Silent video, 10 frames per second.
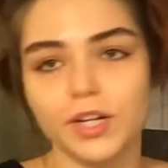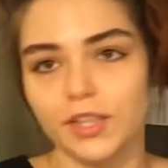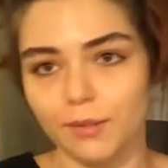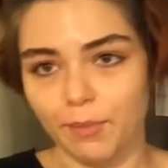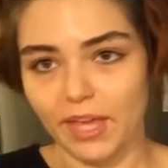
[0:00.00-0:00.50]
it
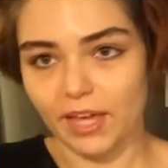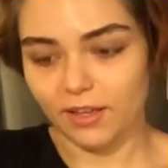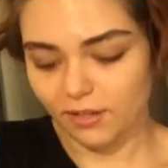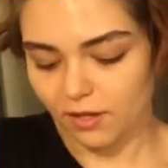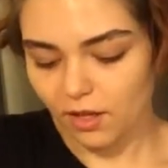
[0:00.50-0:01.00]
in the
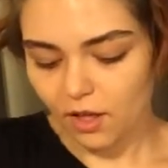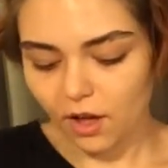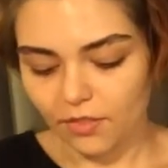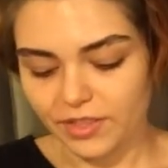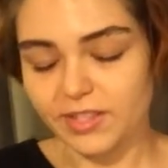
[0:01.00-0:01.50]
pan
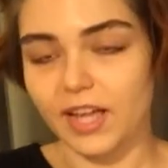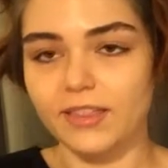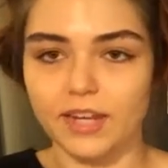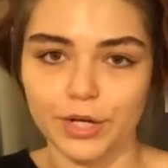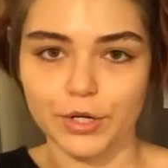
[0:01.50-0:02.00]
on the
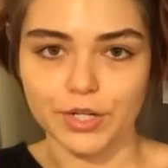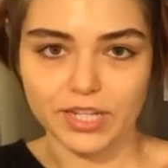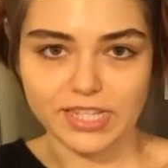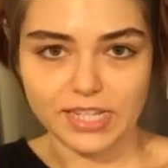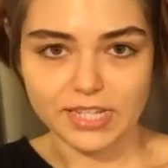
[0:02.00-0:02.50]
side that I
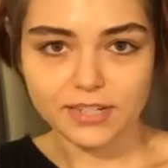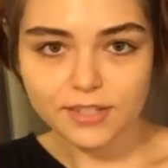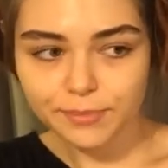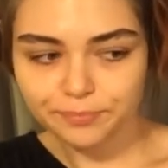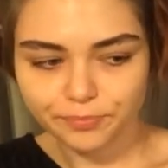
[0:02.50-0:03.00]
already
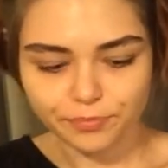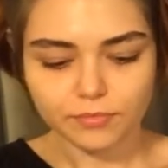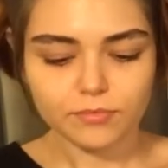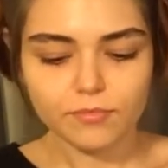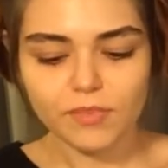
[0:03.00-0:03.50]
seasoned.
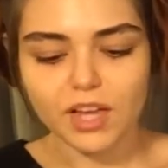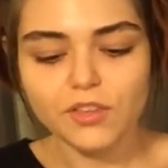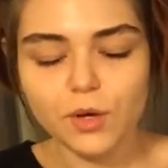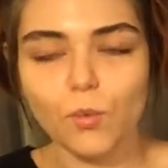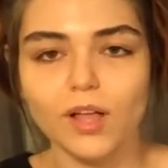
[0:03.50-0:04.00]
And
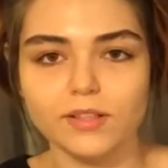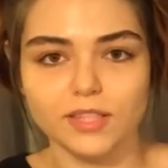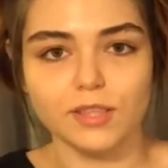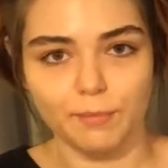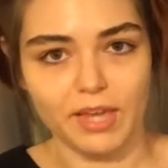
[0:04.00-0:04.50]
then while it's
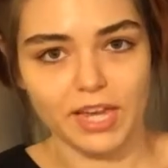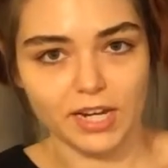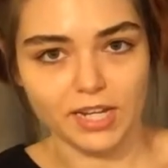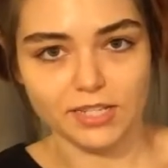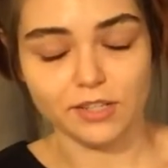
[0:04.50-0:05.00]
in the
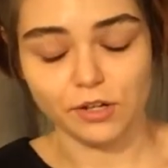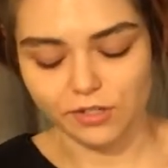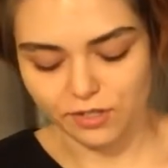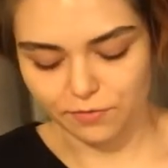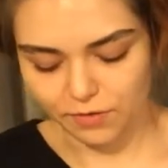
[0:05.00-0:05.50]
pan, as it
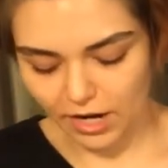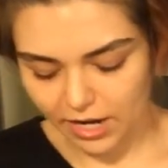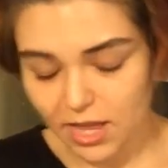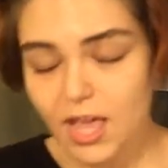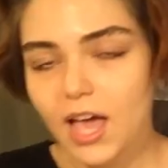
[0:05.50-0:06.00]
starts to
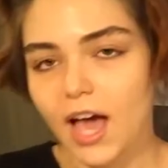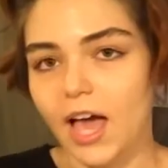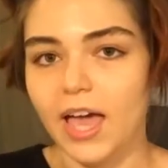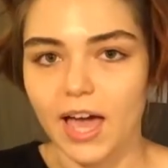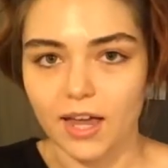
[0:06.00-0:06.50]
fry,
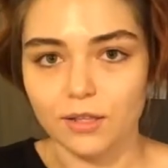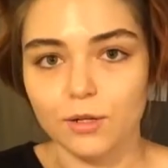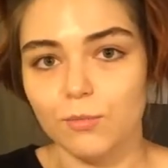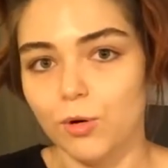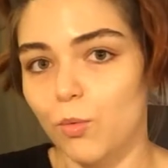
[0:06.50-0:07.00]
I add a
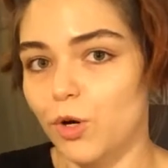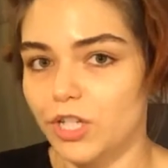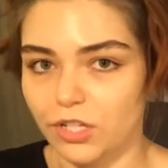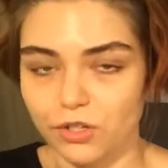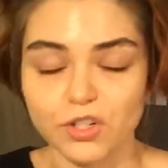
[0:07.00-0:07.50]
little more
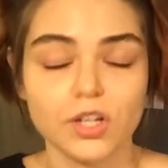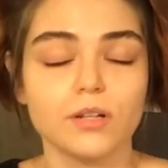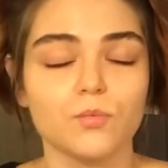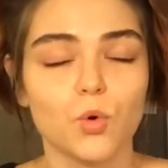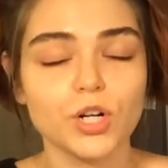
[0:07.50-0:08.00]
Worcester
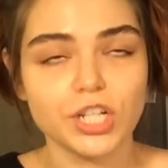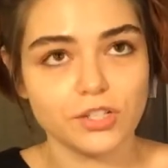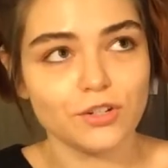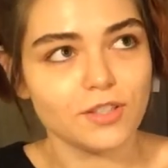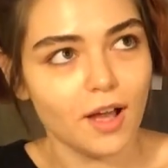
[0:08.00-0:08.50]

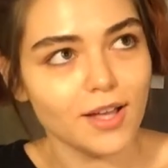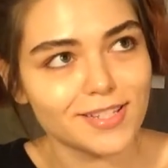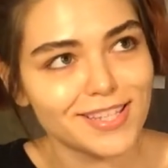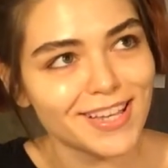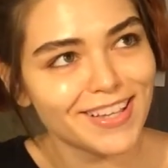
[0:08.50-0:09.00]

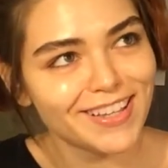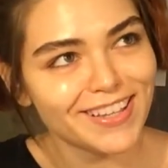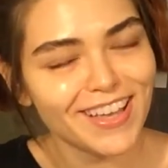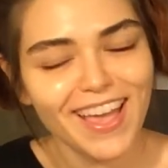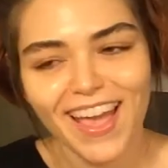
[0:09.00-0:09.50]
sauce
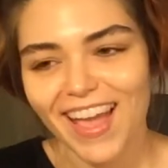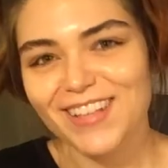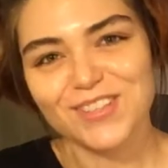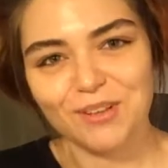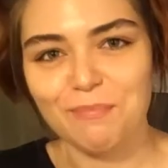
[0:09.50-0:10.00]

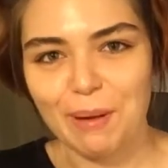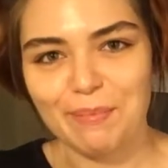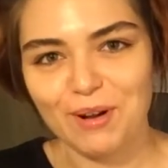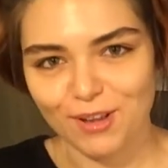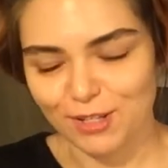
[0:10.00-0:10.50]
and salt and
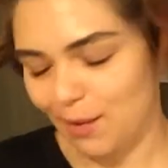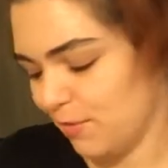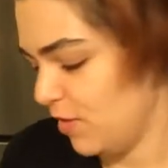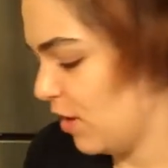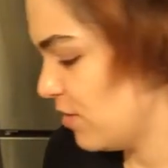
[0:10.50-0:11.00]
pepper on
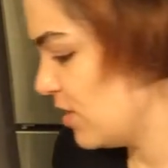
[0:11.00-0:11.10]
top of the other